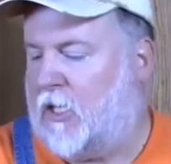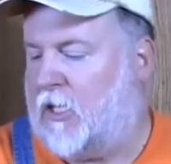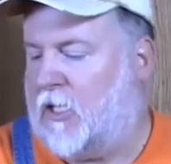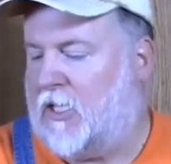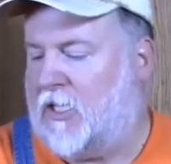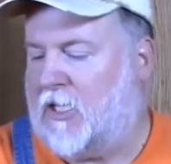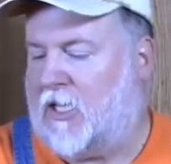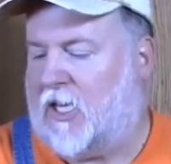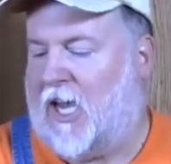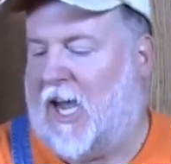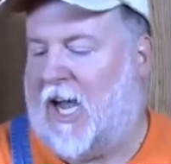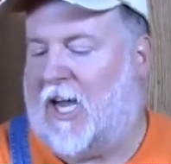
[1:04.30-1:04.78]

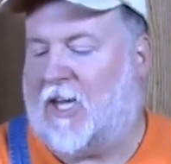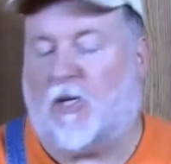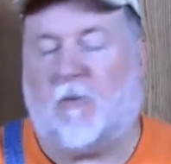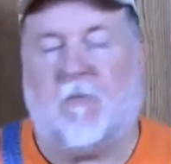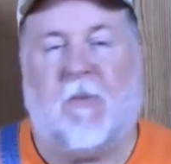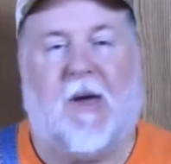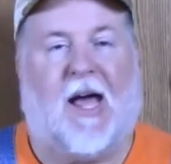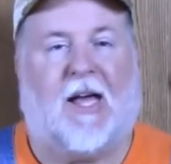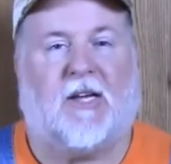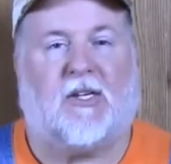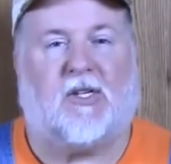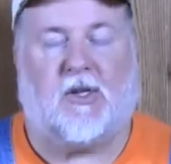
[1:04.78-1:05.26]
is
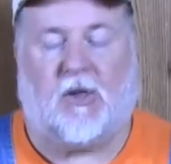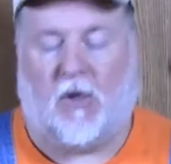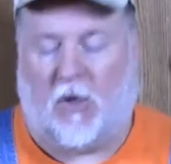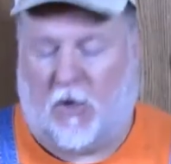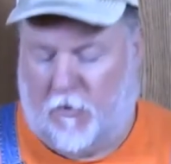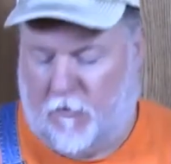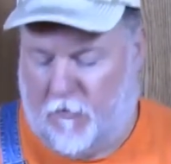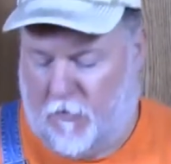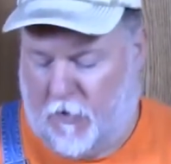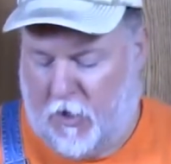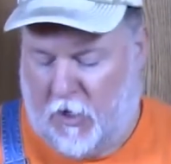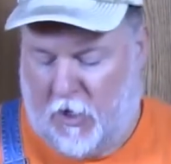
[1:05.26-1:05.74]

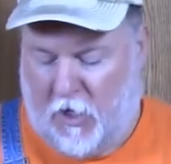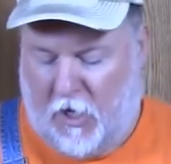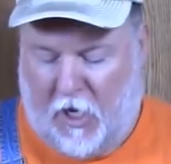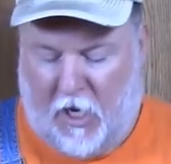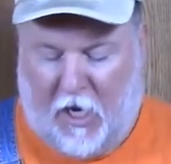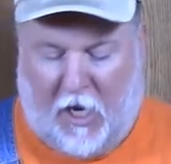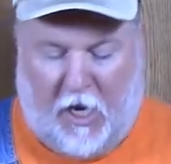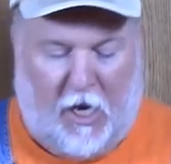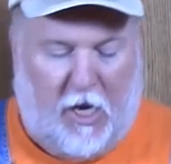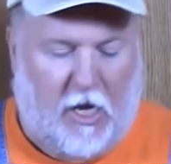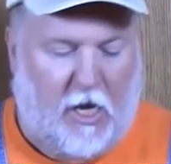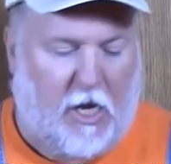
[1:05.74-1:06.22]
Catchmaster,
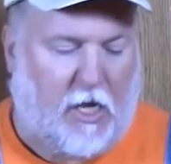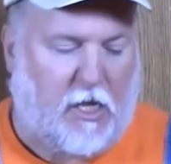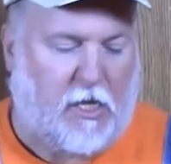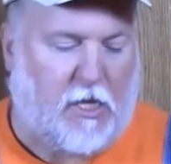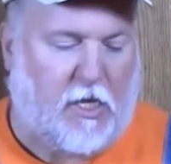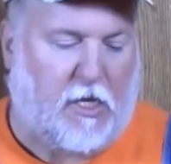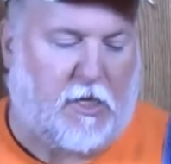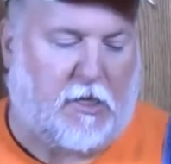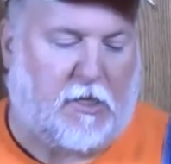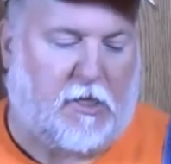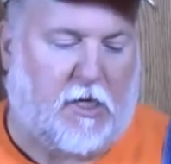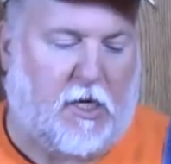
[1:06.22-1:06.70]
and
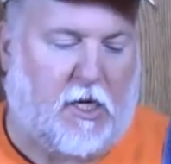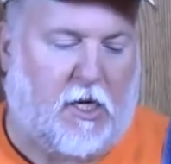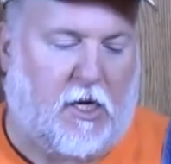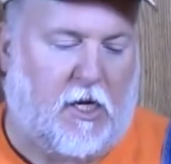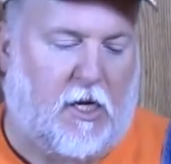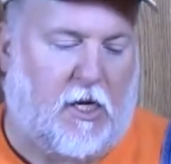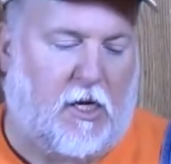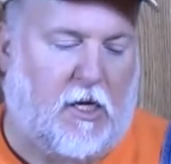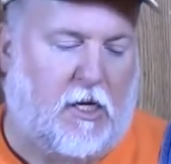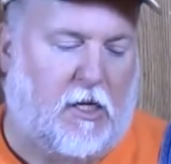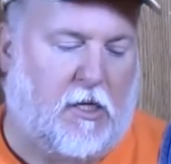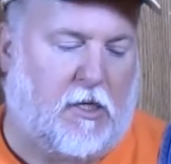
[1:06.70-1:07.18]
this
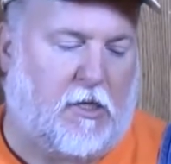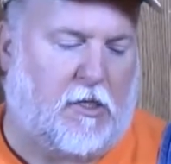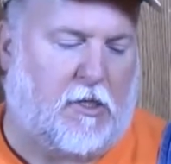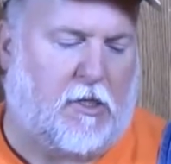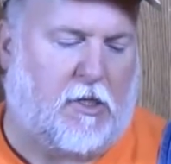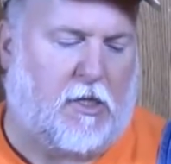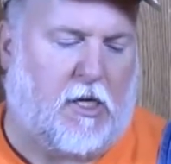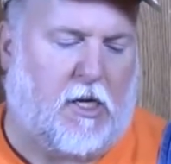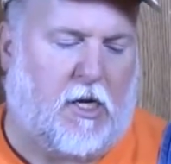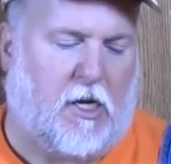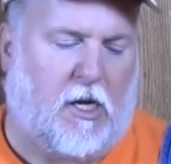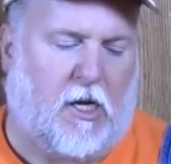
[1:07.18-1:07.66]

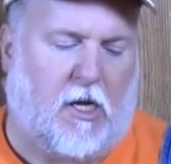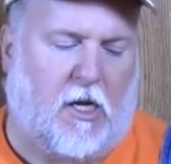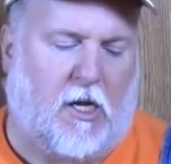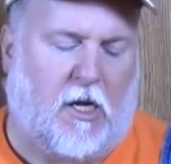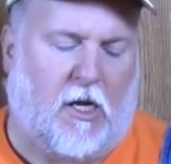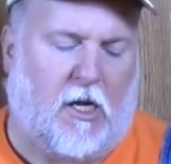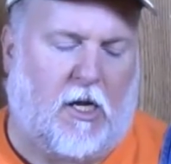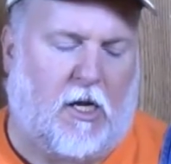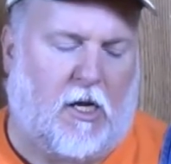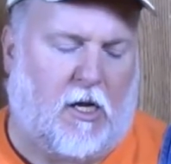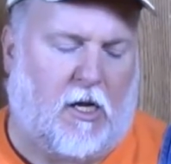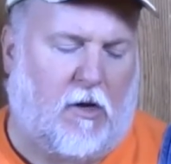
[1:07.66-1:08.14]
is
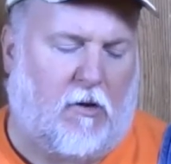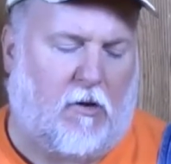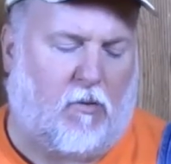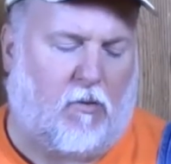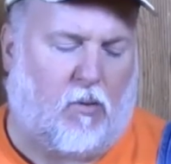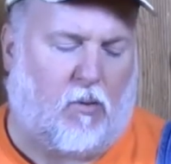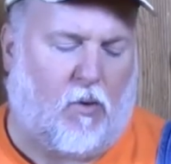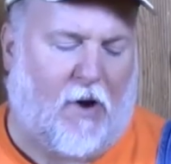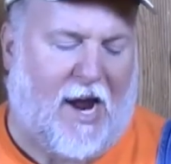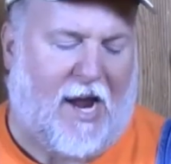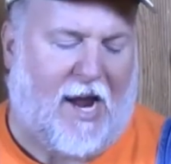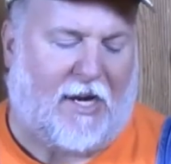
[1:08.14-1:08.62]
the
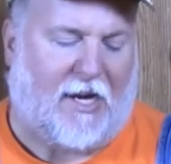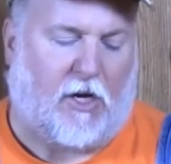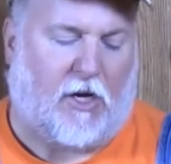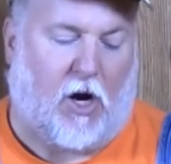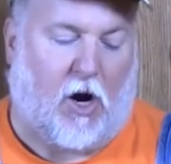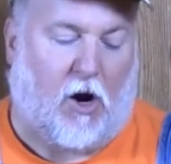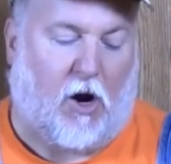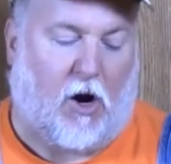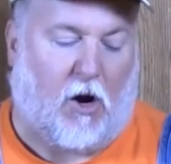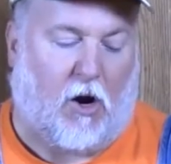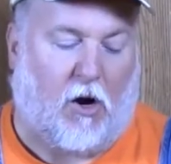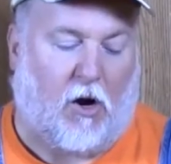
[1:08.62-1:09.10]
Rat
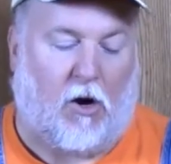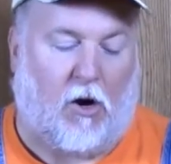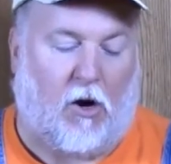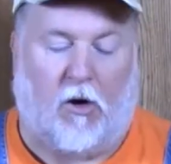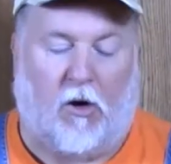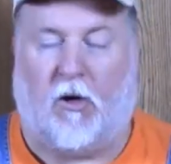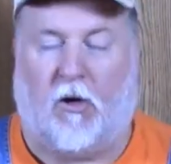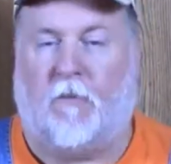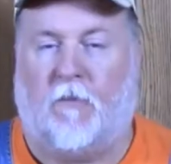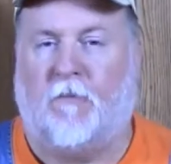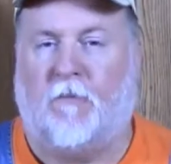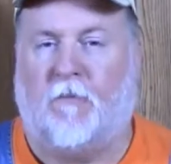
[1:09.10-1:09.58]

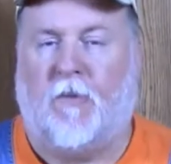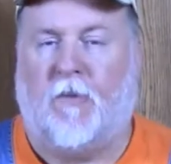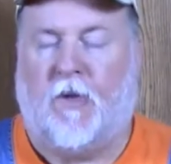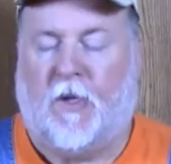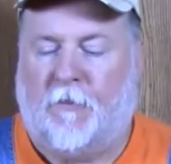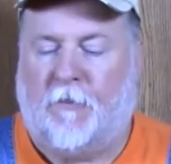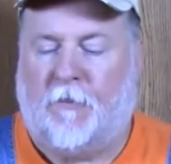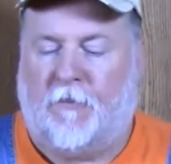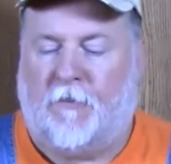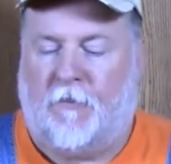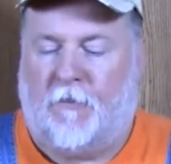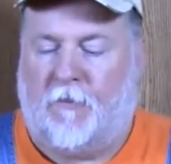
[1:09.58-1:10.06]
Guard.
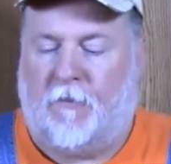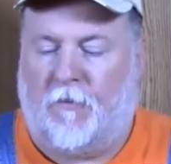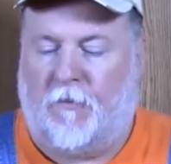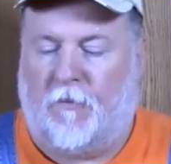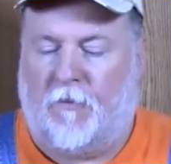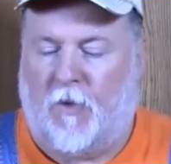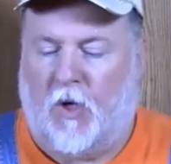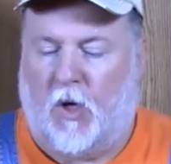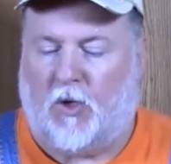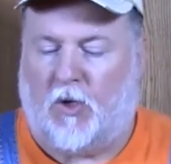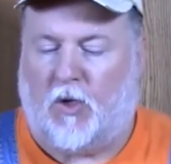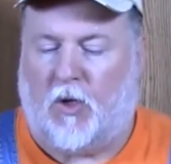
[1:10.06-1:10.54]

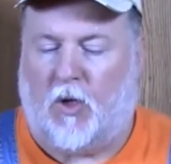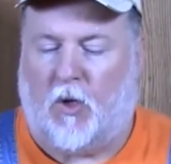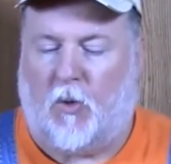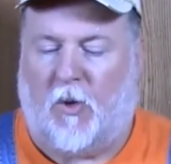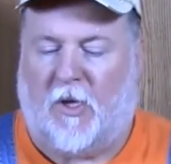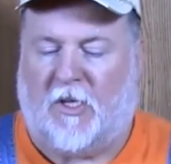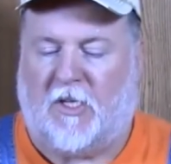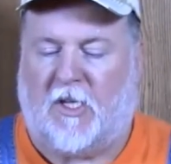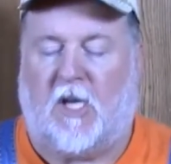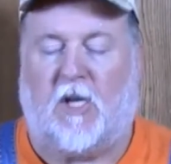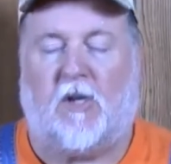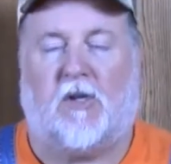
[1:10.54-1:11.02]
Those are the
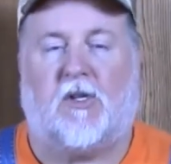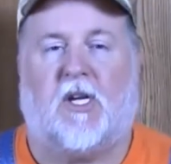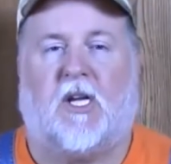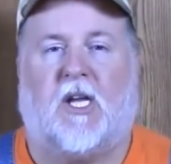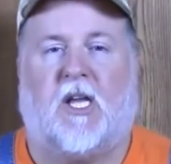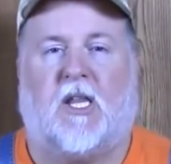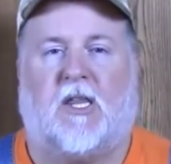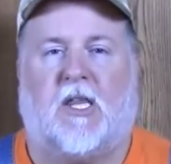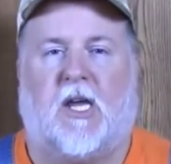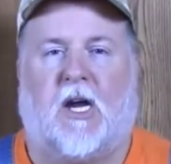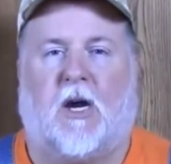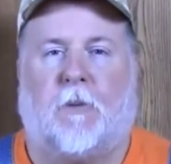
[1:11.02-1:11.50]
ones I used to
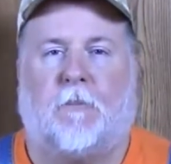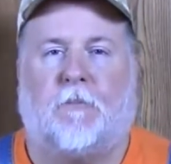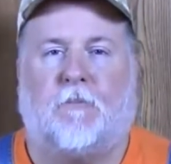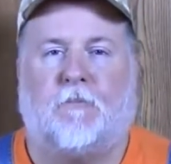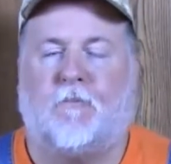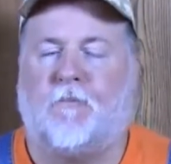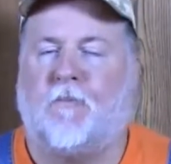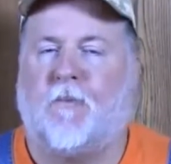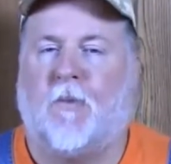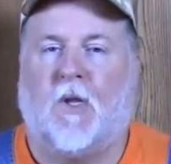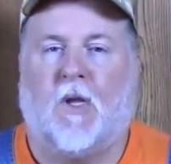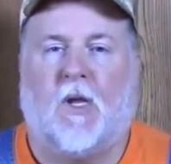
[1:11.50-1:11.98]
get there.
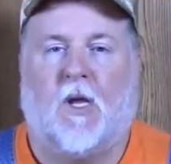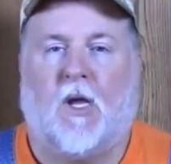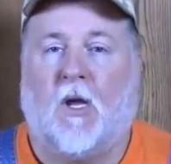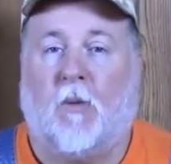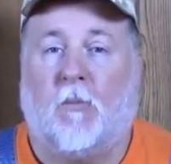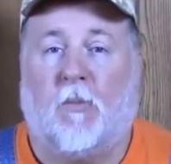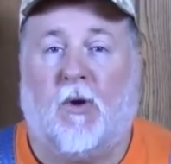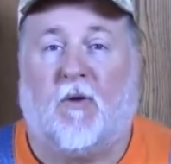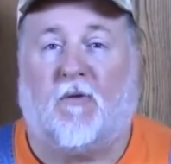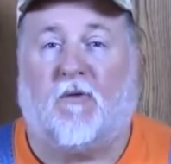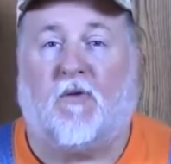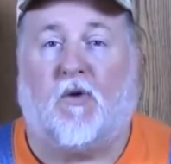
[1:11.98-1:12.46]

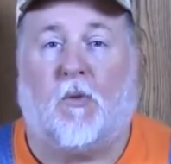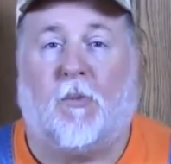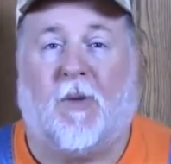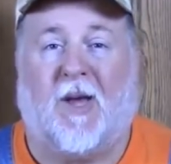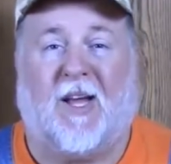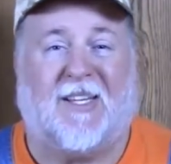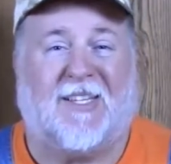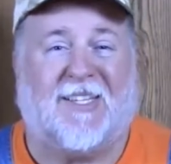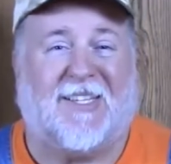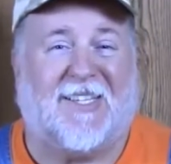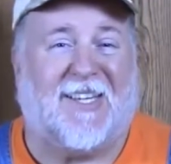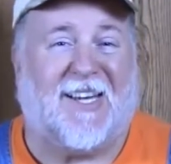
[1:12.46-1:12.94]
For
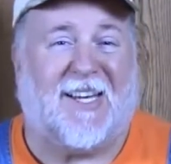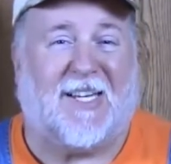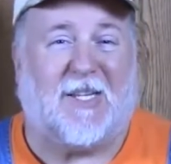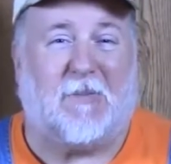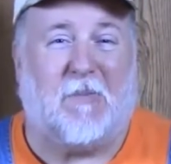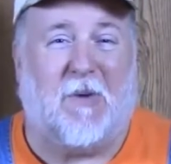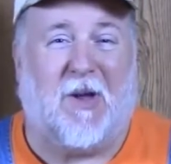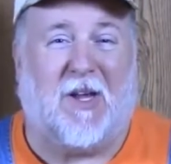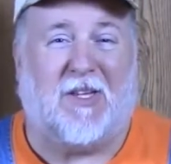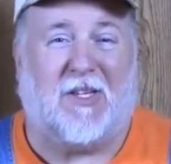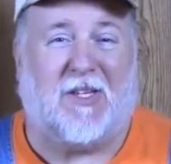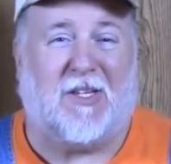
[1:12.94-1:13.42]
about 6
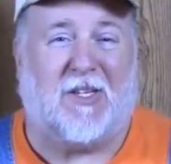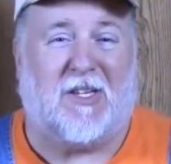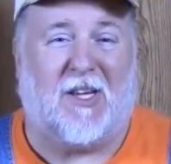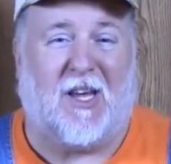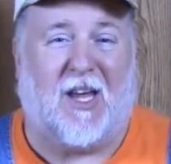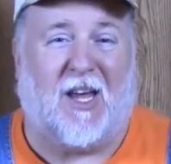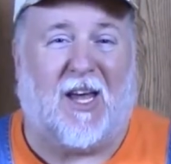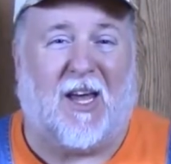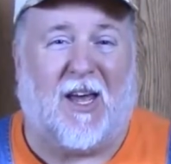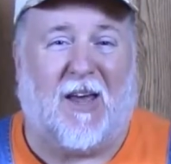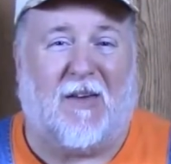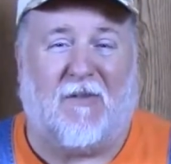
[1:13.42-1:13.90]
months,
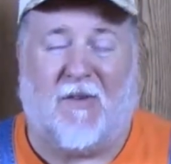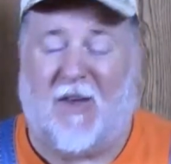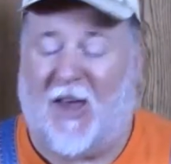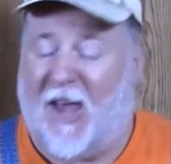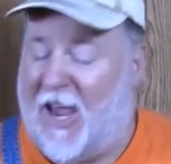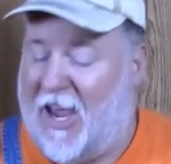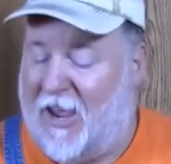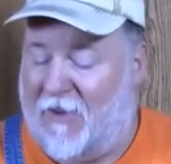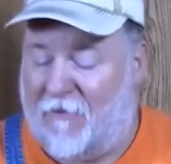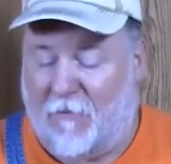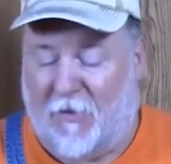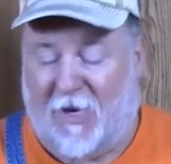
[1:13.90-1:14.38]
I
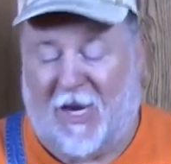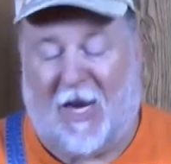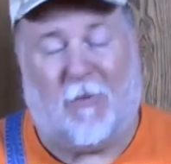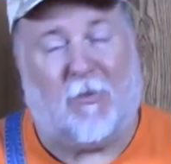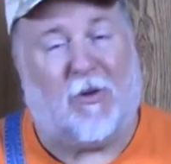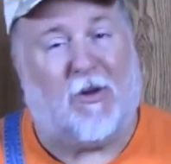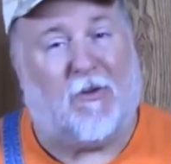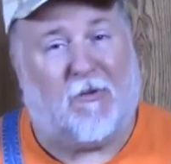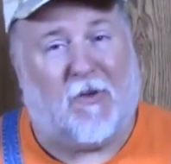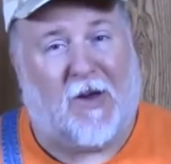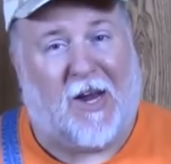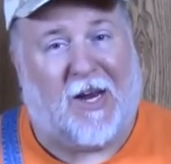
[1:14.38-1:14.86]
haven't been able
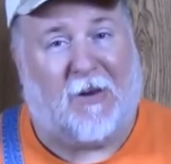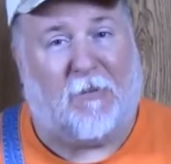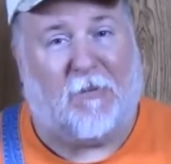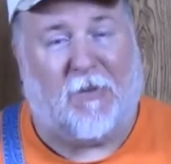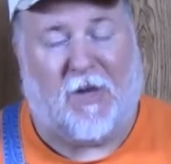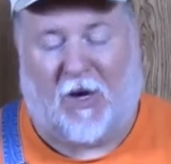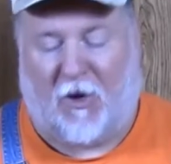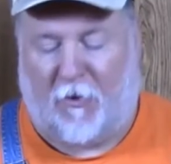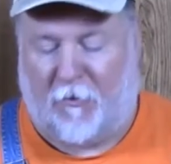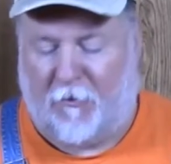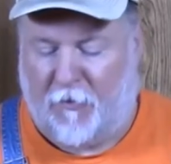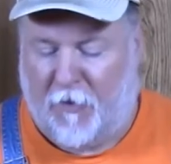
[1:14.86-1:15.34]
to find them
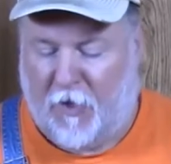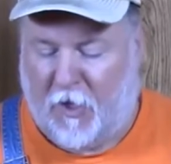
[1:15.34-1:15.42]
there.